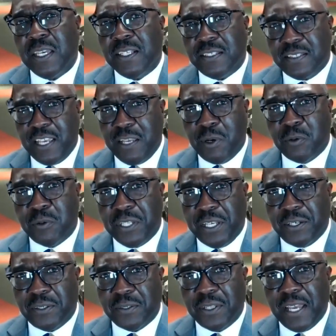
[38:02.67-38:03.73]
in the same
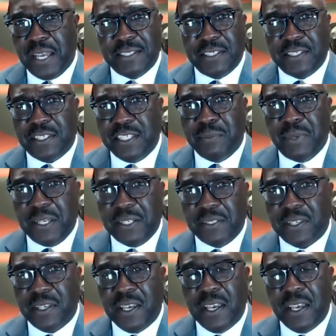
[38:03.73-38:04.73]
hotel as his teammates.